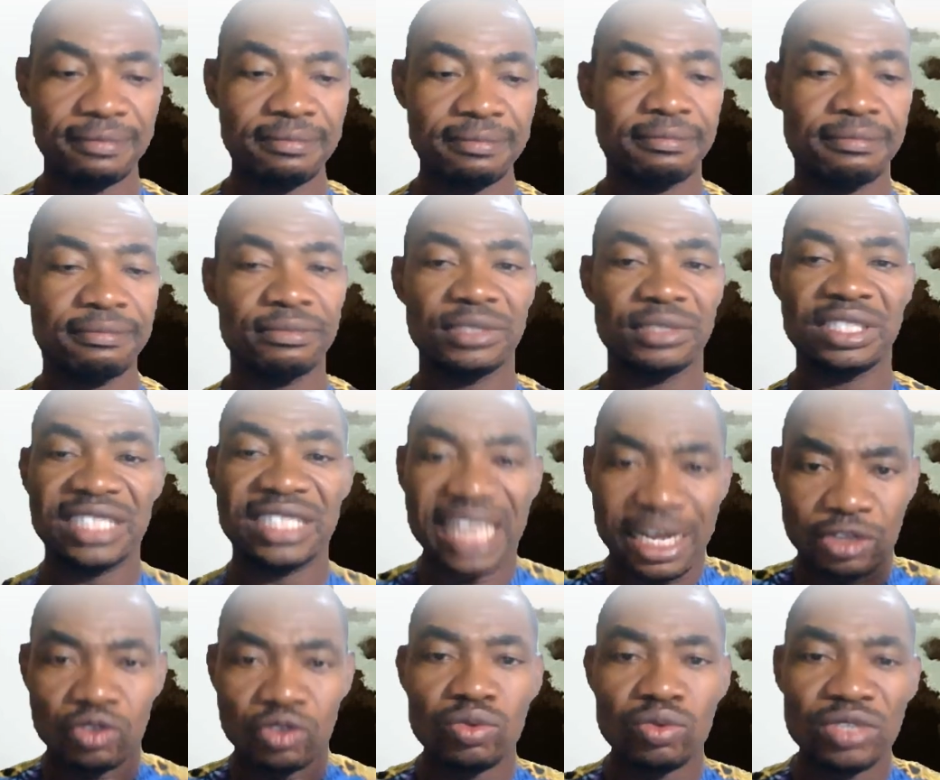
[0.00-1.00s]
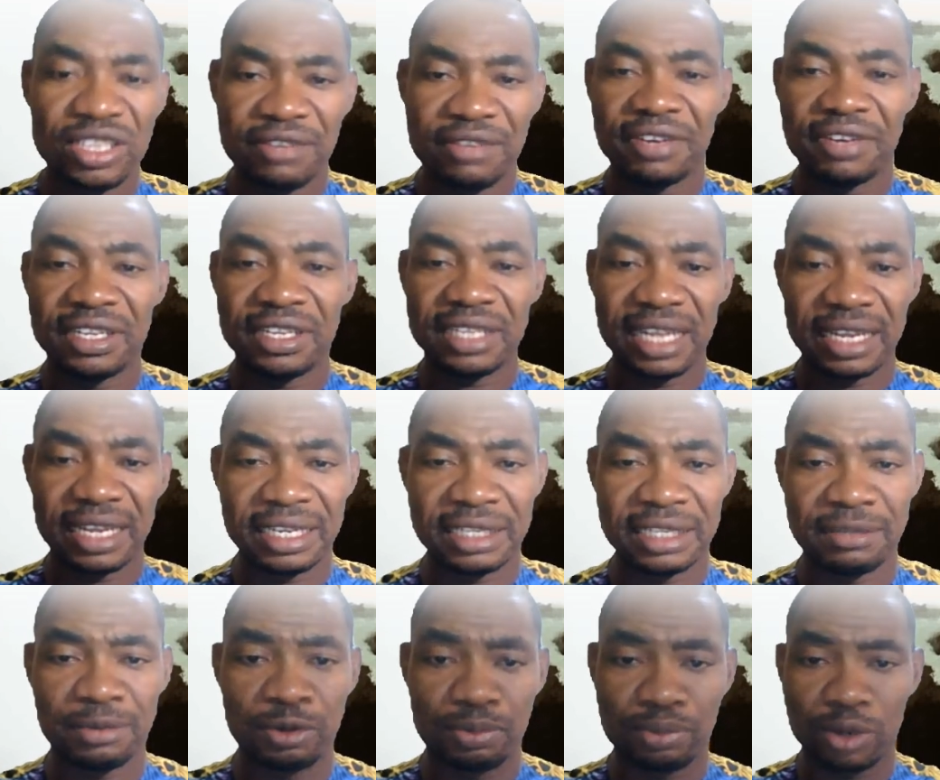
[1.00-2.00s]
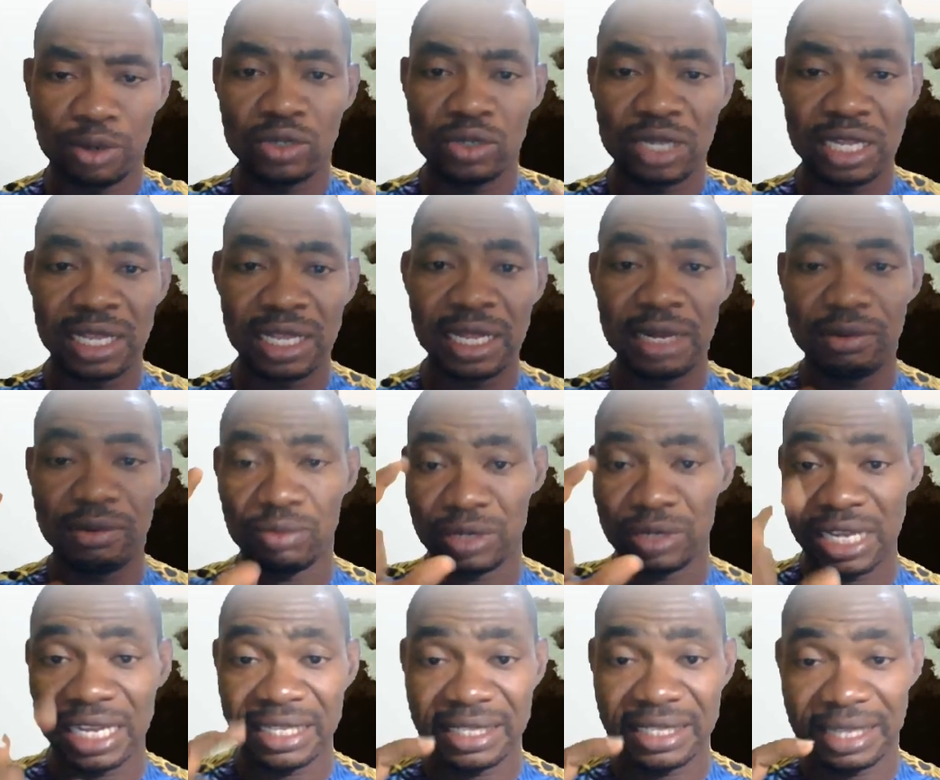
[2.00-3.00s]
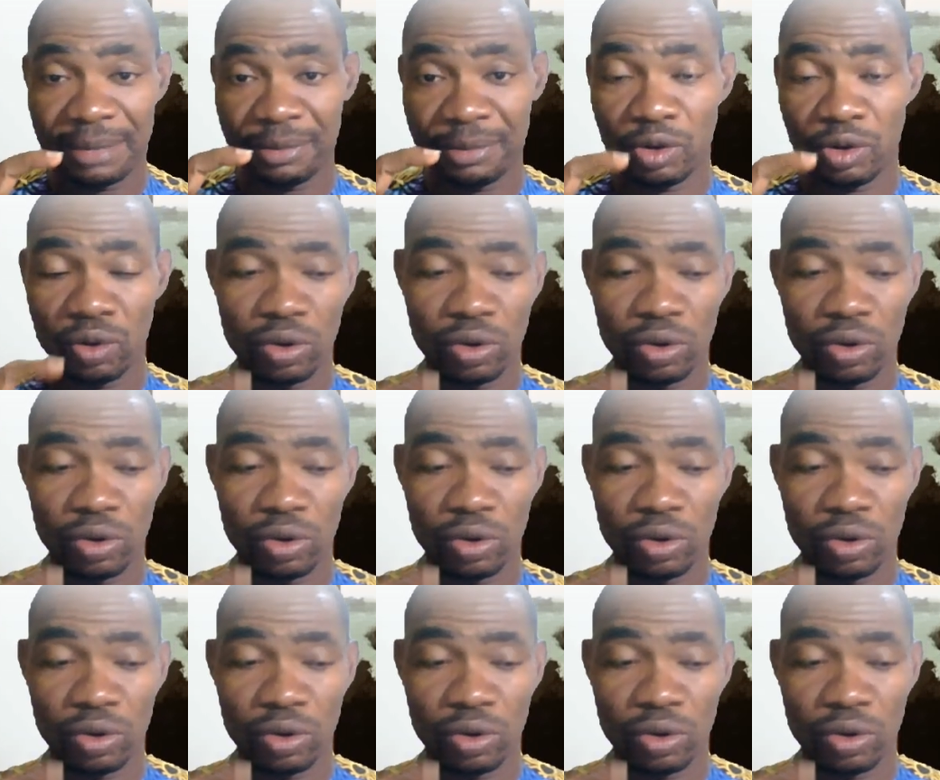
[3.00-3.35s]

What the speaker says: There are two different ideas, but brought together with that semicolon.